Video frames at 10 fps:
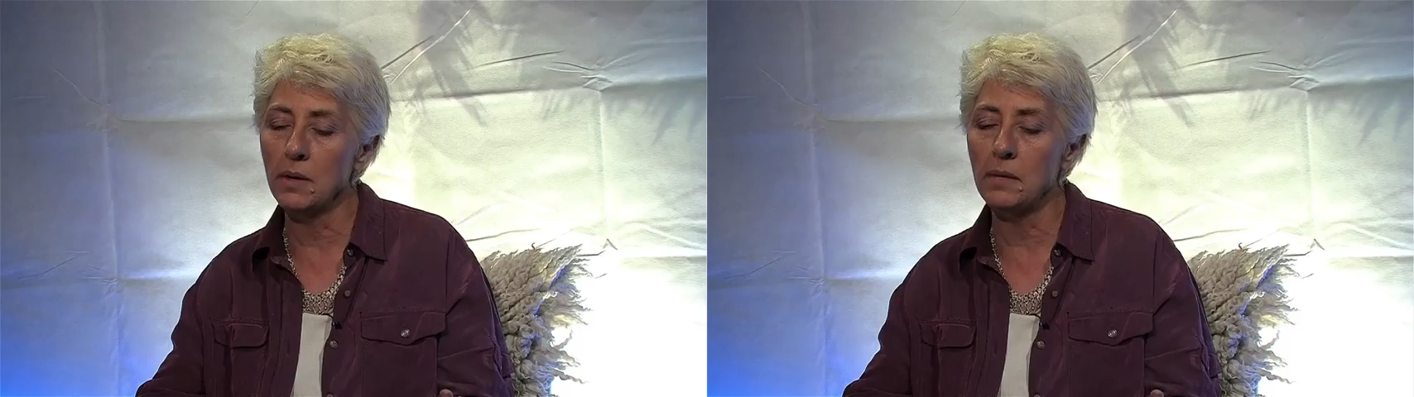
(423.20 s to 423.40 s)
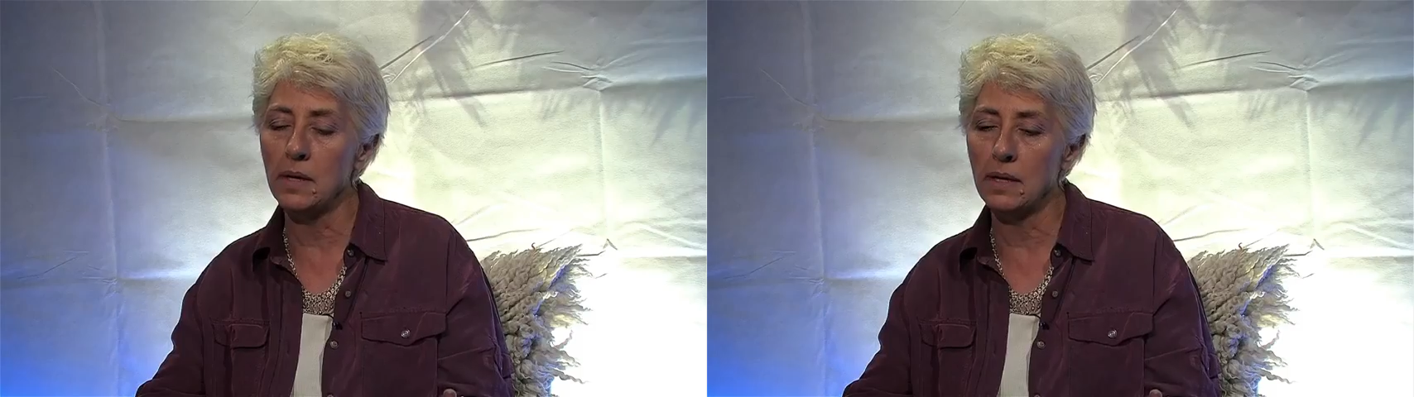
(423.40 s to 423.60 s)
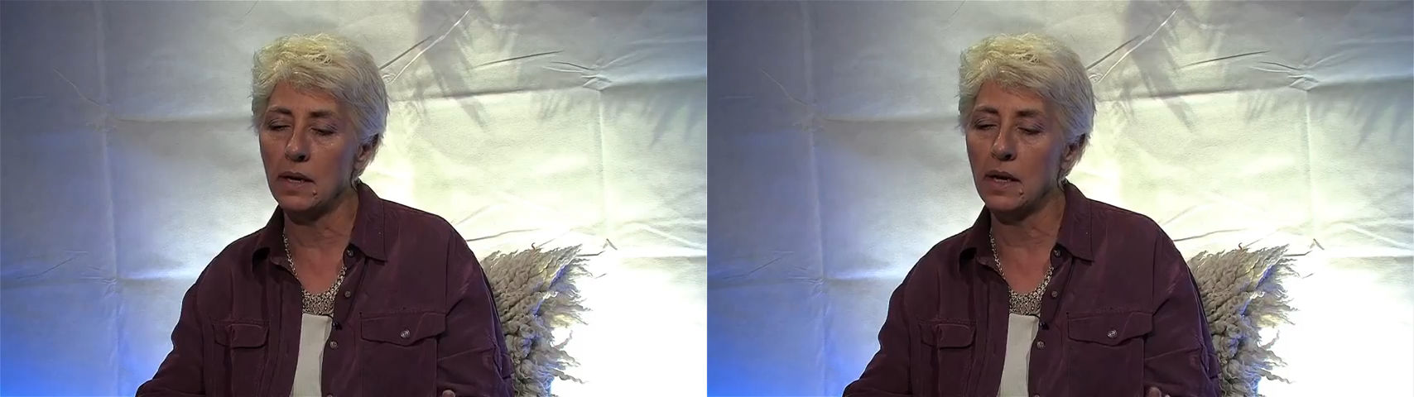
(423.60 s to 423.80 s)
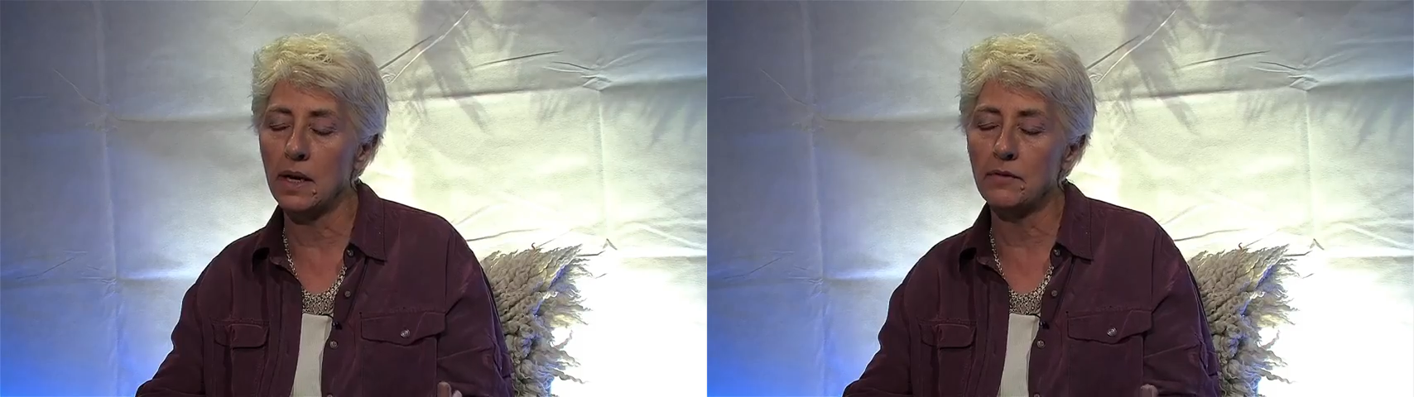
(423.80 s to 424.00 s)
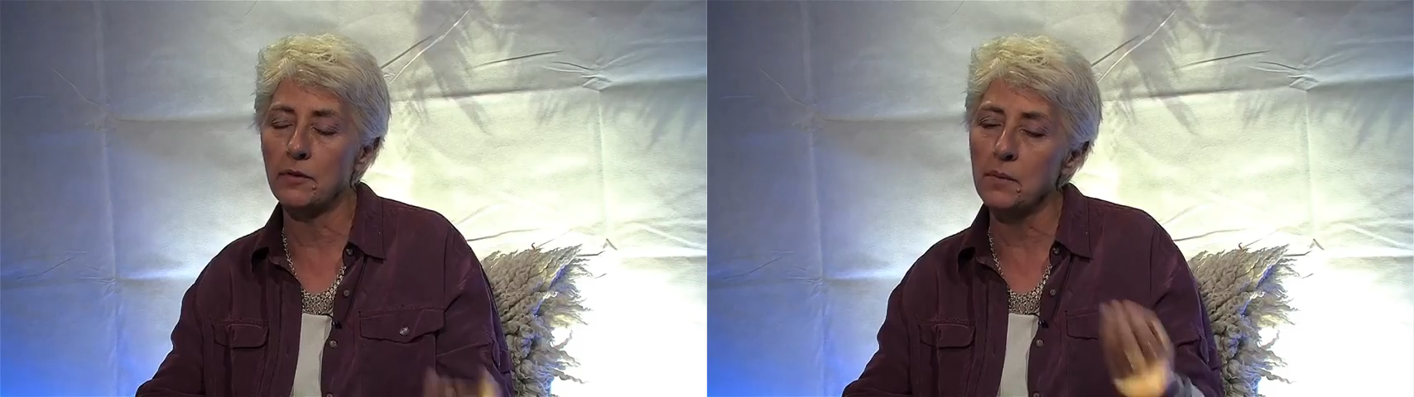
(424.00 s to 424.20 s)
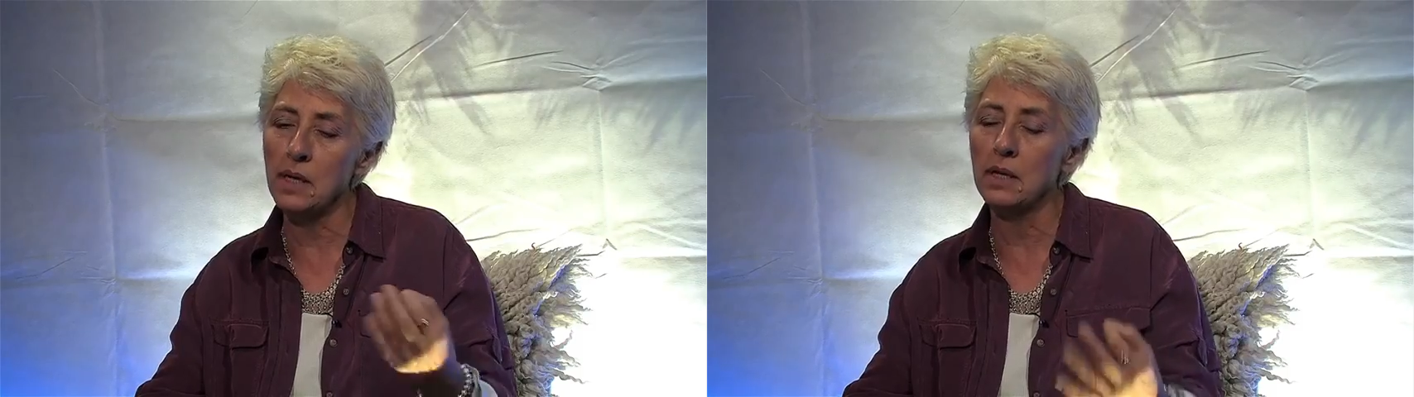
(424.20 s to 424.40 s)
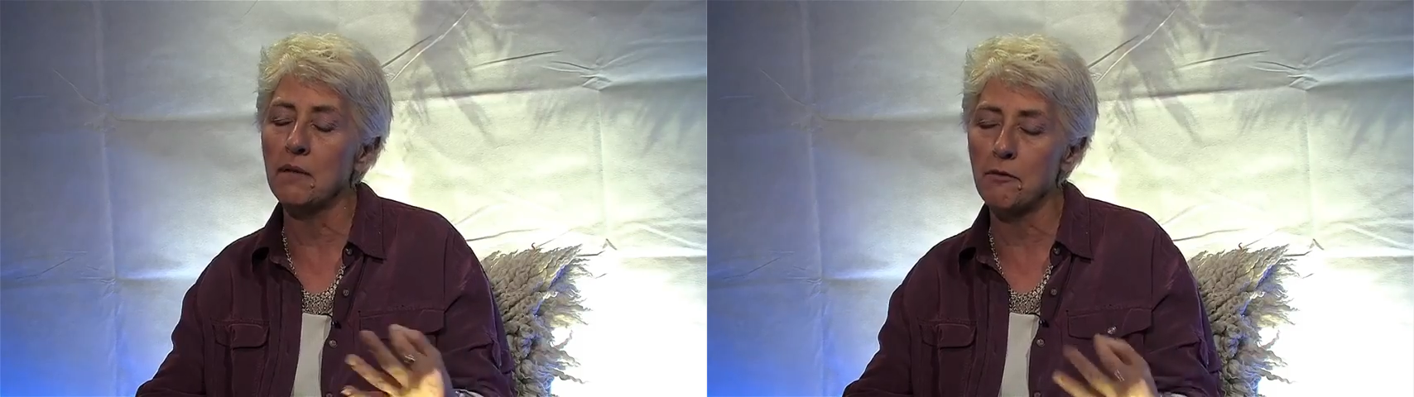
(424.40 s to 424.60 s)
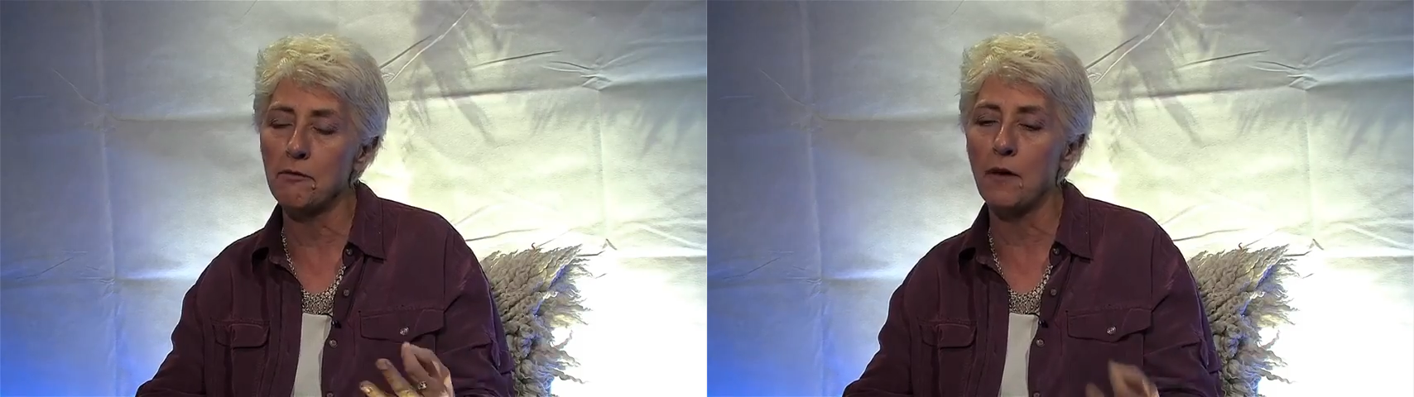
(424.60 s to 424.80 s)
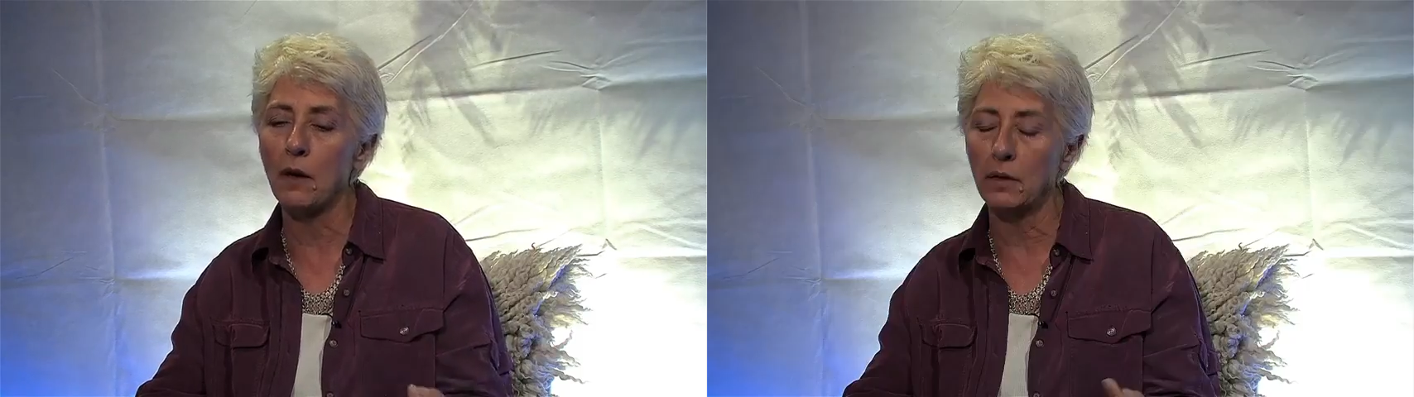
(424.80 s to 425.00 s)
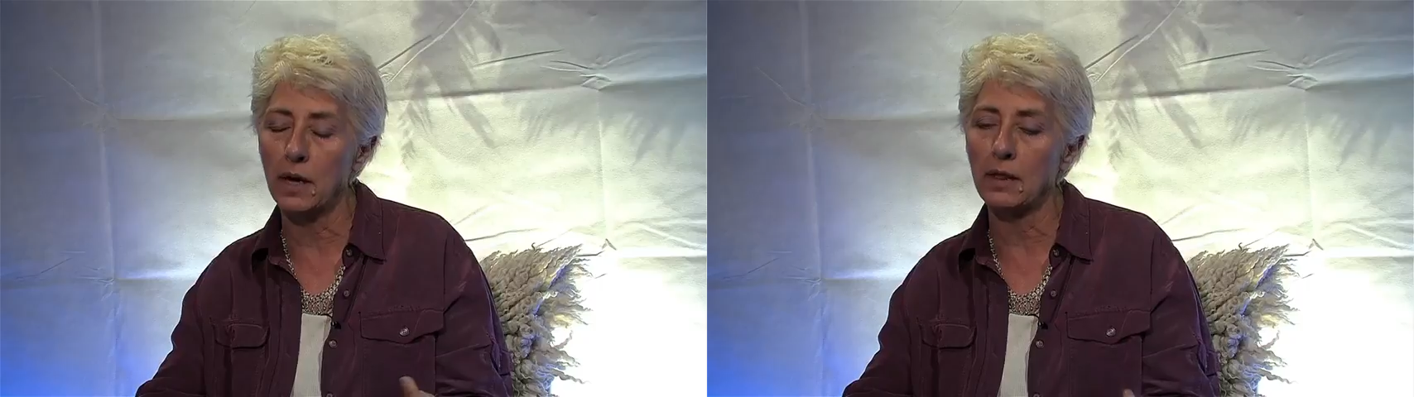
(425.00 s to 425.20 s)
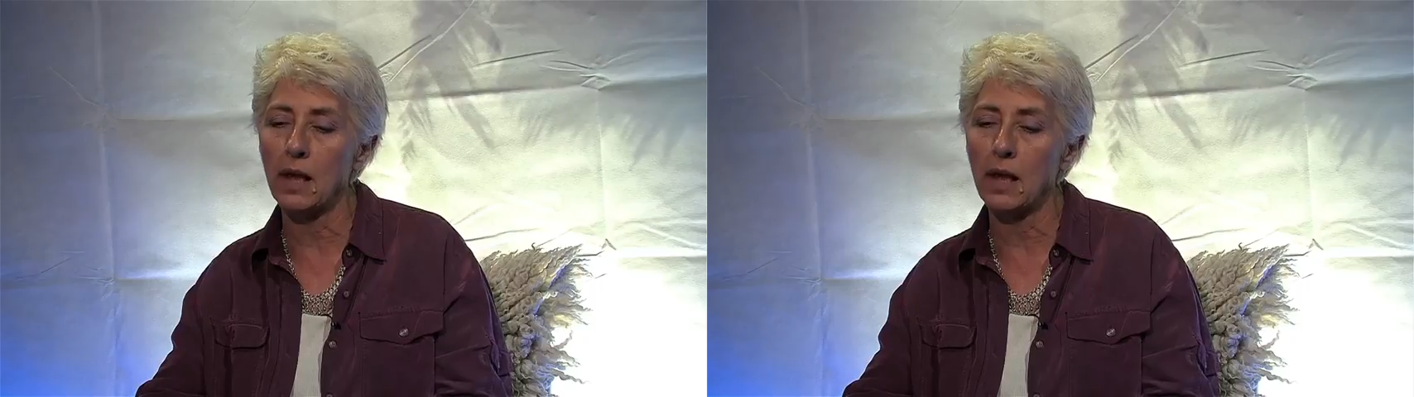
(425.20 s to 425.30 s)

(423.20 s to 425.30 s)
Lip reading: what I mean? For me, it never felt like